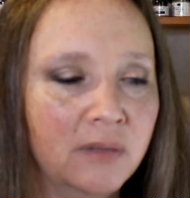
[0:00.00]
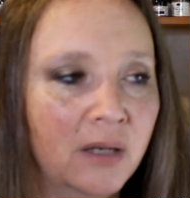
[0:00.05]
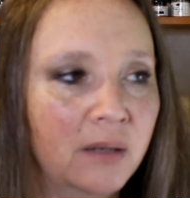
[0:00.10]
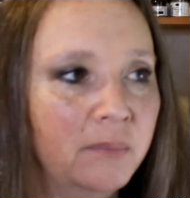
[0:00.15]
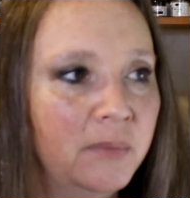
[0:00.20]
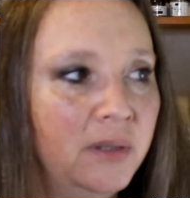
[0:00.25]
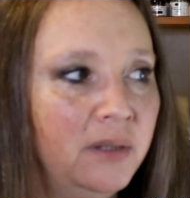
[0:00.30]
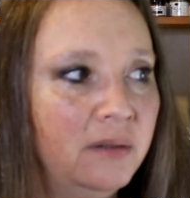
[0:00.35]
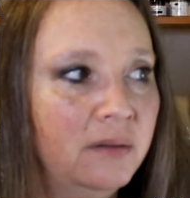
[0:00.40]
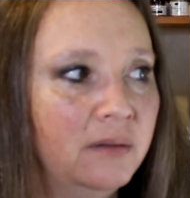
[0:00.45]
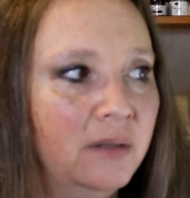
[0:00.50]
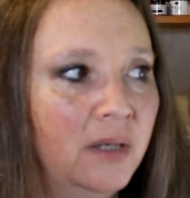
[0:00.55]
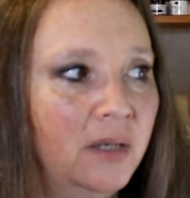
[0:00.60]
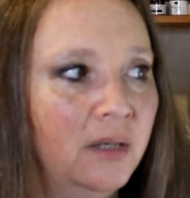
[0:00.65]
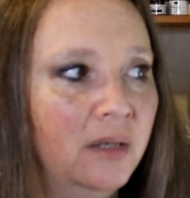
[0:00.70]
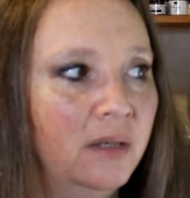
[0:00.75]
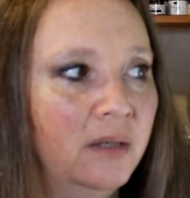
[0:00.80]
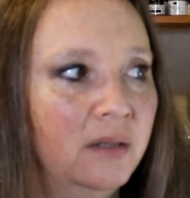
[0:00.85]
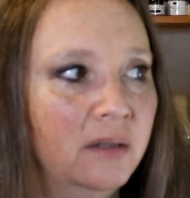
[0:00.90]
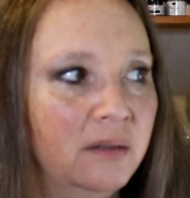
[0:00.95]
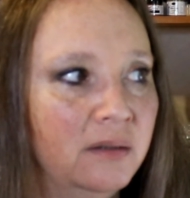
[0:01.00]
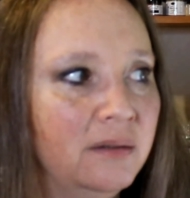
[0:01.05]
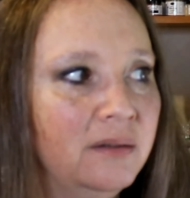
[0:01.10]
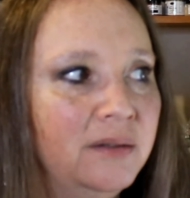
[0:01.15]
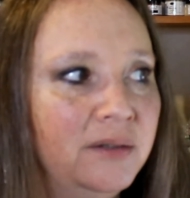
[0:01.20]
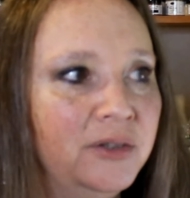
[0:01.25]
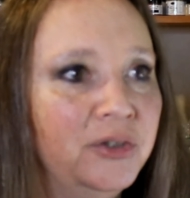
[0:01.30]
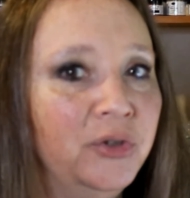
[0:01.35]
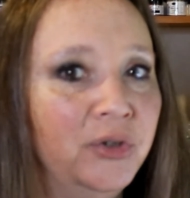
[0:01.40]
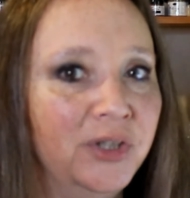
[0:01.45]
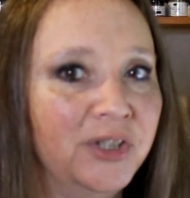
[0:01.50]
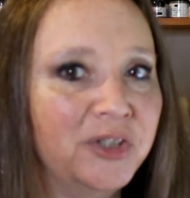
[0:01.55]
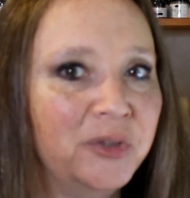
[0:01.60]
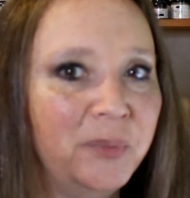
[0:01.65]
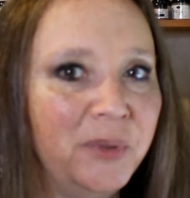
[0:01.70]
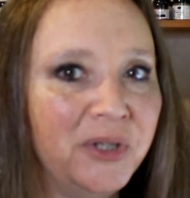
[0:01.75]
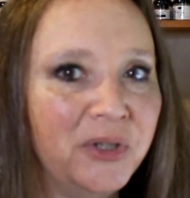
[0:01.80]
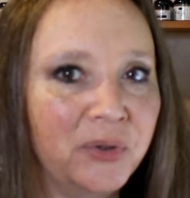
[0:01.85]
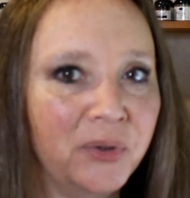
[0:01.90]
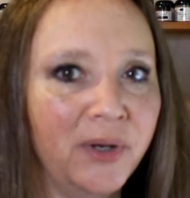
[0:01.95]
I mean, you get to
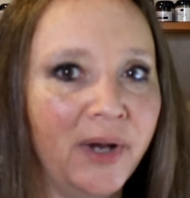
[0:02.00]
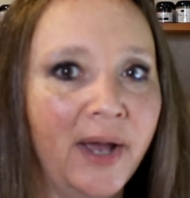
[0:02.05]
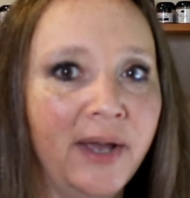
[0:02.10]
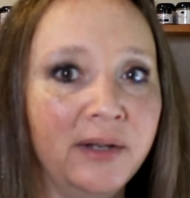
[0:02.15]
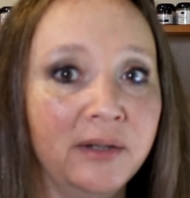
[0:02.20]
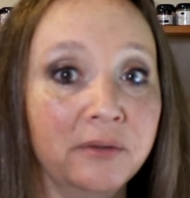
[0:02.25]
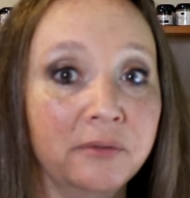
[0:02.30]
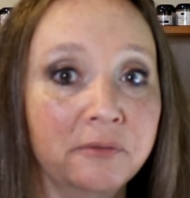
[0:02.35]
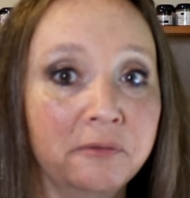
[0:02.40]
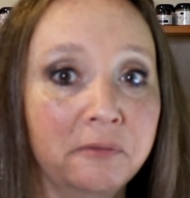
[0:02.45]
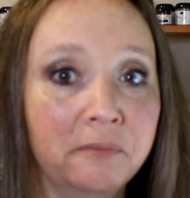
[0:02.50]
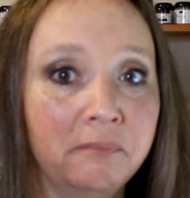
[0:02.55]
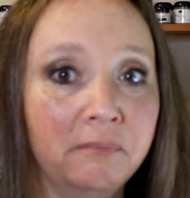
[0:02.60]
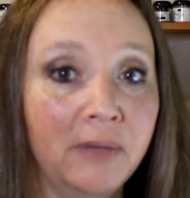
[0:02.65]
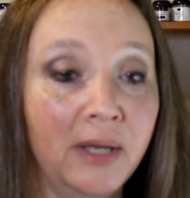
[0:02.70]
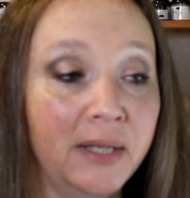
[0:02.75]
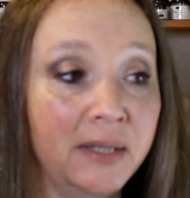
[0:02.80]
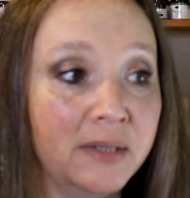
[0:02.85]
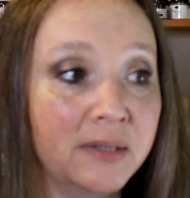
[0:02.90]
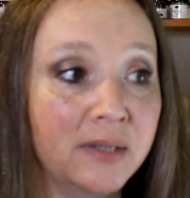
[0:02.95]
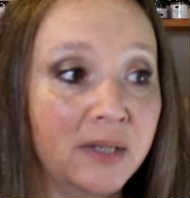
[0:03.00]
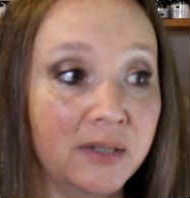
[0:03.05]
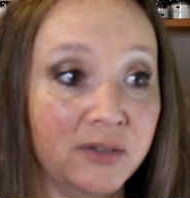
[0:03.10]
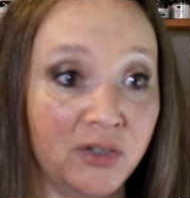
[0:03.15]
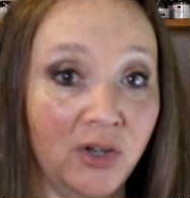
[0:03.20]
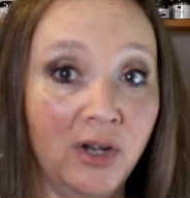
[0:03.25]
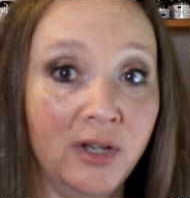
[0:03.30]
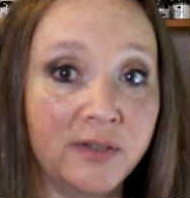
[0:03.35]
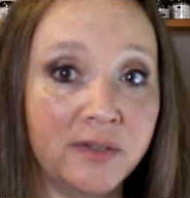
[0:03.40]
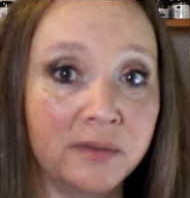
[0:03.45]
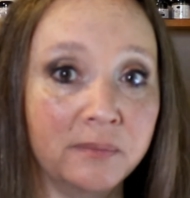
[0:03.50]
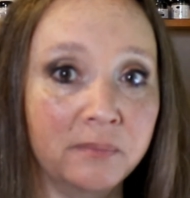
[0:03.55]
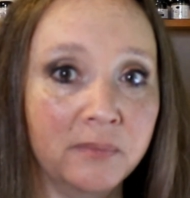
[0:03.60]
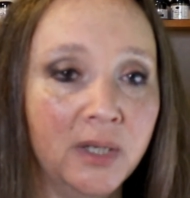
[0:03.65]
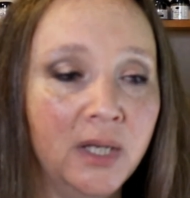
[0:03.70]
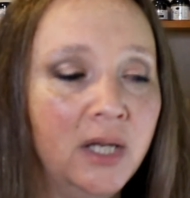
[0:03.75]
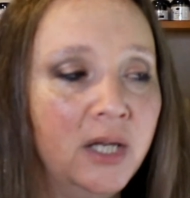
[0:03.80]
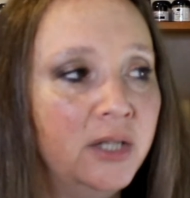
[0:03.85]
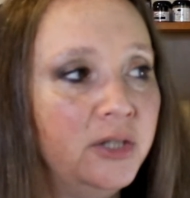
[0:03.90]
be creative, and it's awesome.